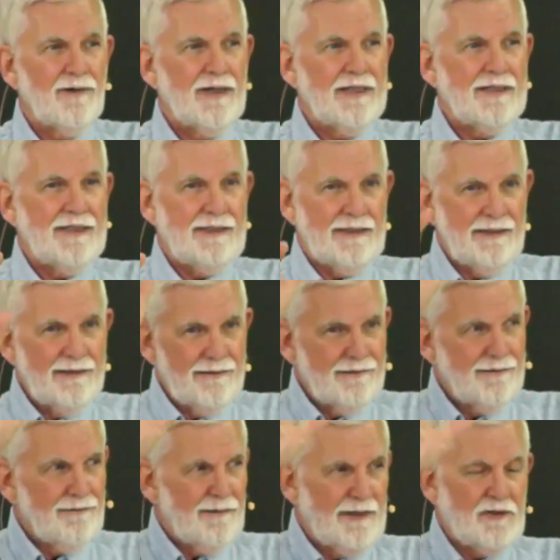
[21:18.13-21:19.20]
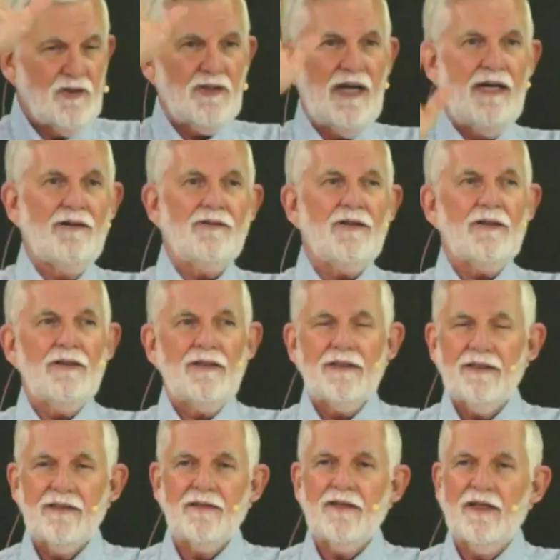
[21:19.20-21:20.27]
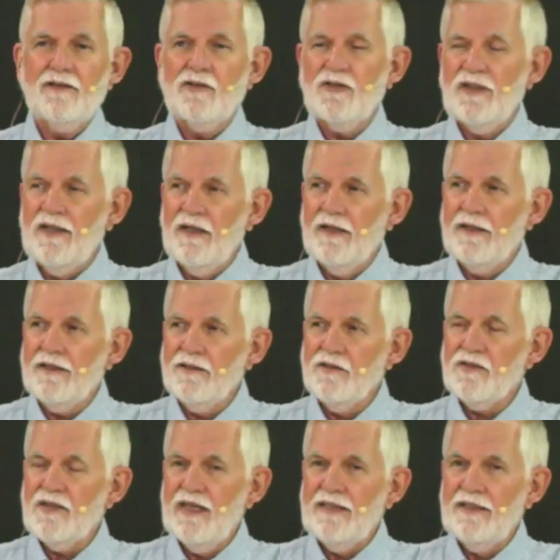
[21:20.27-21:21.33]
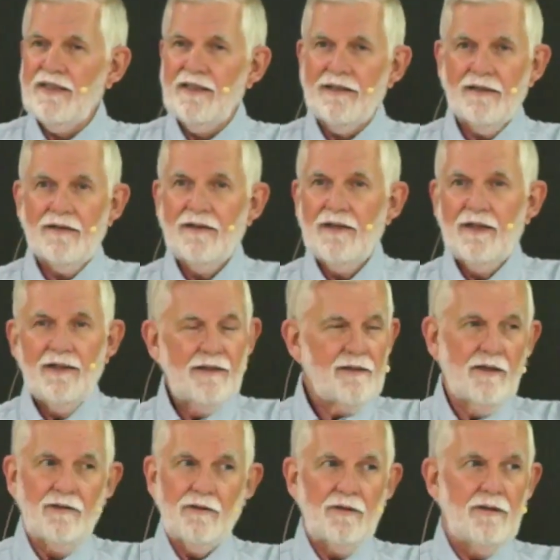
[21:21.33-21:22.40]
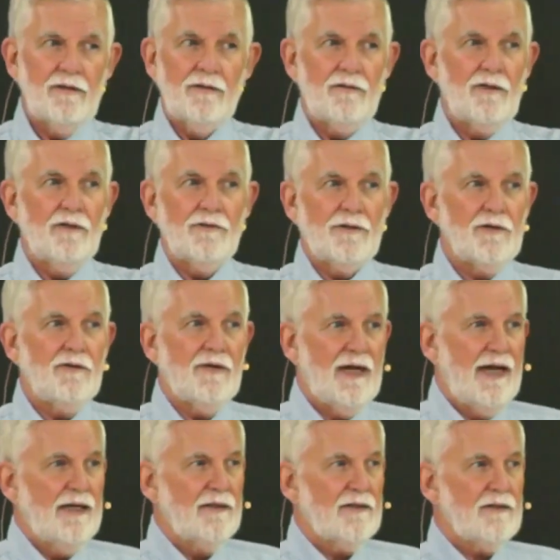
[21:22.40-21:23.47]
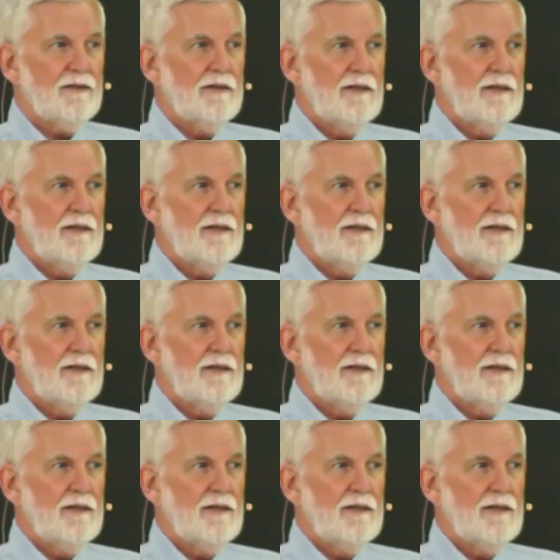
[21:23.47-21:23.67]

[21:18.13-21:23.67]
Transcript: when he reached out to touch the ark and steady it? No, you don't do that.